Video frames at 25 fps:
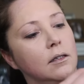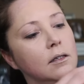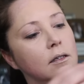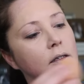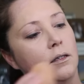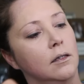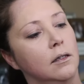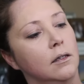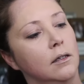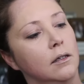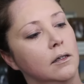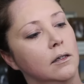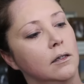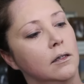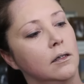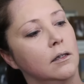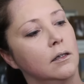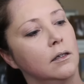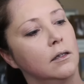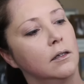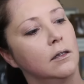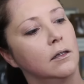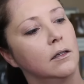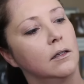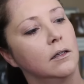
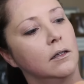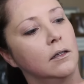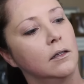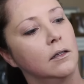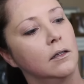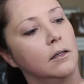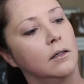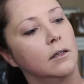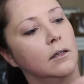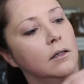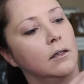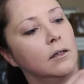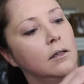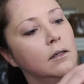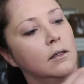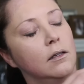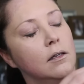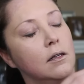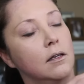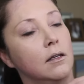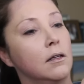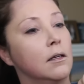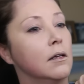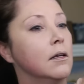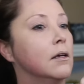
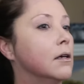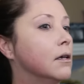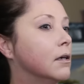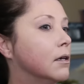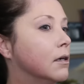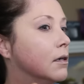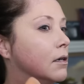Nothing is said.